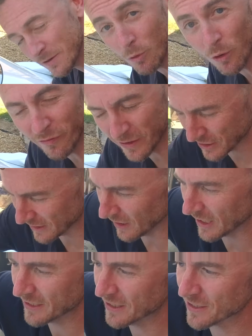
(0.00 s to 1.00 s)
some more fishing
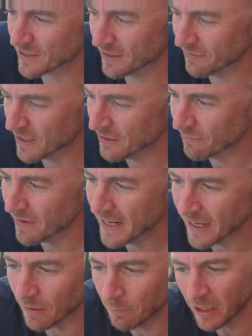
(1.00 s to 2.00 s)
line because I've kind of run
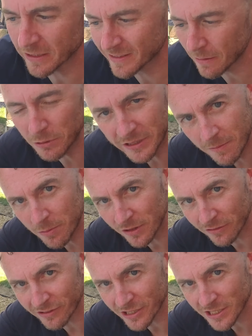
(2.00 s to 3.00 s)
out, but I doubled up on
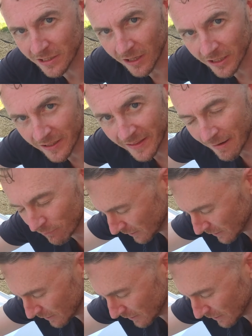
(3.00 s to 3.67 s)
the fishing line and that